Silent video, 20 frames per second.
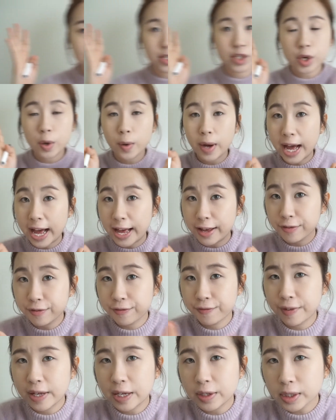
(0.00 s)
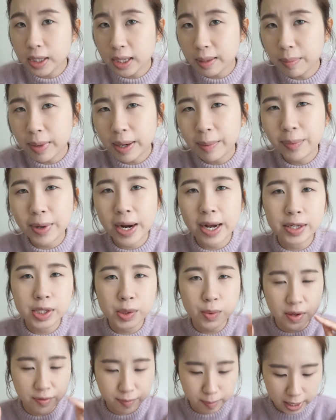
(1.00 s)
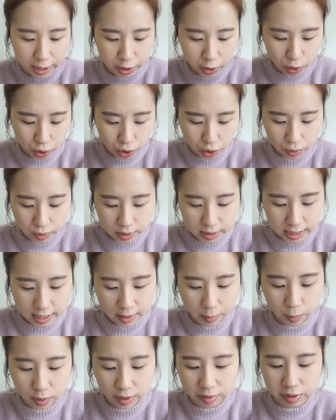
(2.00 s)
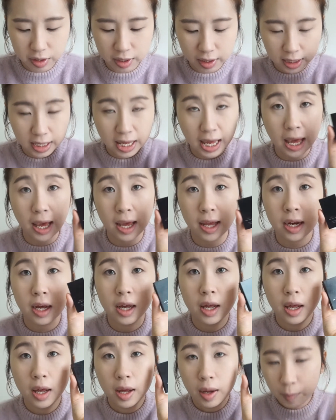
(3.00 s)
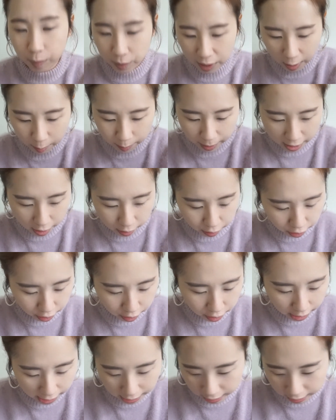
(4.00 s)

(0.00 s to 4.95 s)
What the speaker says: So I filled in my brows with my usual step with the Kate brow powder